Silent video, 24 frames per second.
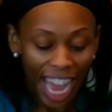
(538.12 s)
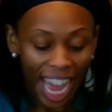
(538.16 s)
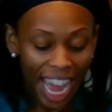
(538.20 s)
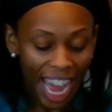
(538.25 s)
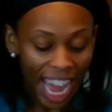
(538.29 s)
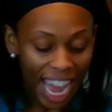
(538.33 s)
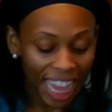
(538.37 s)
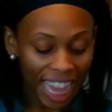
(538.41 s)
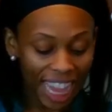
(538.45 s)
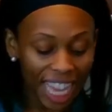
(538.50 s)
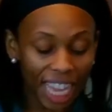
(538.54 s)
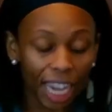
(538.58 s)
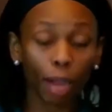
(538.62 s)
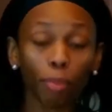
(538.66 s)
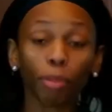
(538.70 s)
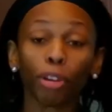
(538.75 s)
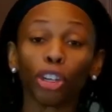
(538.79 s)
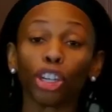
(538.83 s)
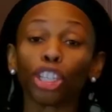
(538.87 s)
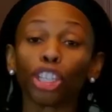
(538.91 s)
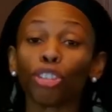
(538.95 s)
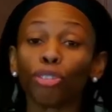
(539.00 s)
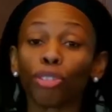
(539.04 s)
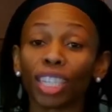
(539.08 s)
and then I'm
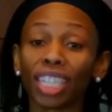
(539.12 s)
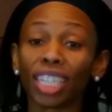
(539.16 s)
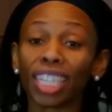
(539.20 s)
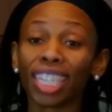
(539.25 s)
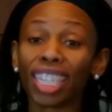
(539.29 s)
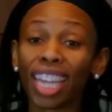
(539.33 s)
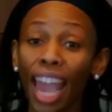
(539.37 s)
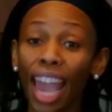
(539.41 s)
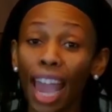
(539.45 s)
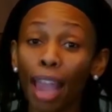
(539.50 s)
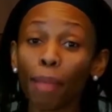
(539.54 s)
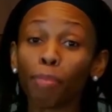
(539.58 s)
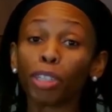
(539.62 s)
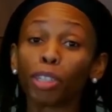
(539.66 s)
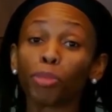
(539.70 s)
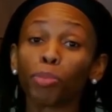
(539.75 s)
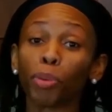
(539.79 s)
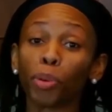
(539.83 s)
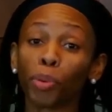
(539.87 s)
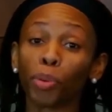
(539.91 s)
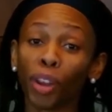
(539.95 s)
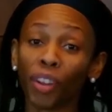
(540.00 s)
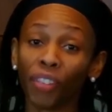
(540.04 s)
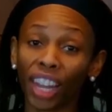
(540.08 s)
going to use a
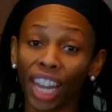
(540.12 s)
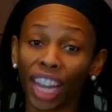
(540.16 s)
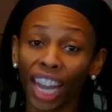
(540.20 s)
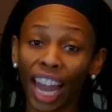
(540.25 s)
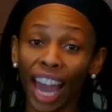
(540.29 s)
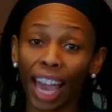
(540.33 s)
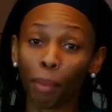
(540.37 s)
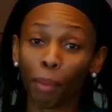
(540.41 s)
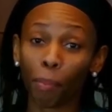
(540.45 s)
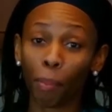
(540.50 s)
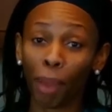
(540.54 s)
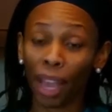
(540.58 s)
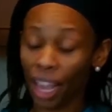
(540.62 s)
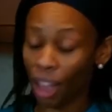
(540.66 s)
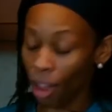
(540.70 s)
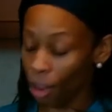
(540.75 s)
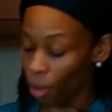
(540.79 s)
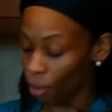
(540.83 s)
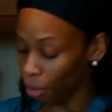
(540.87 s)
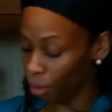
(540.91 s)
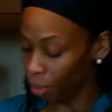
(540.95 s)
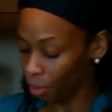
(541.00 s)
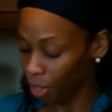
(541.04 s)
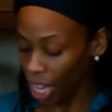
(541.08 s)
tablespoon of the Light Mayo.
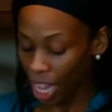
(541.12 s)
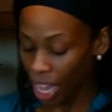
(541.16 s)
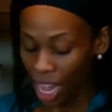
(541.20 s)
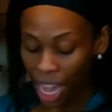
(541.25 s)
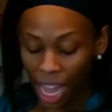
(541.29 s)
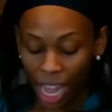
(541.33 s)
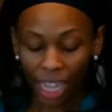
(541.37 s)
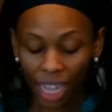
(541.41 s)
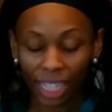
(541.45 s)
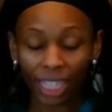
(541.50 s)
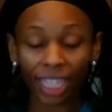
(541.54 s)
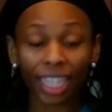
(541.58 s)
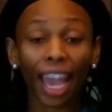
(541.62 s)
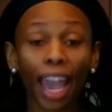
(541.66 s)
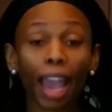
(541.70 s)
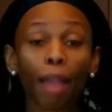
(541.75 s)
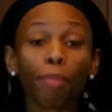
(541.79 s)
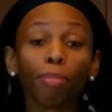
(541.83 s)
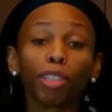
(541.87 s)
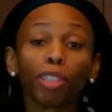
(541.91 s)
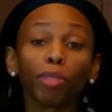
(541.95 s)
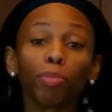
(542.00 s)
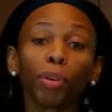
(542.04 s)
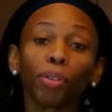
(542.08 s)
A
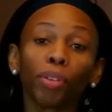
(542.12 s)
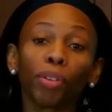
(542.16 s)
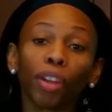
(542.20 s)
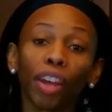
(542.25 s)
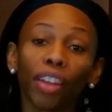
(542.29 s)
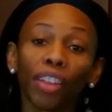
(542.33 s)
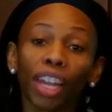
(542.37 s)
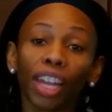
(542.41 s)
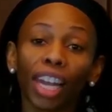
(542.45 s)
tablespoon of the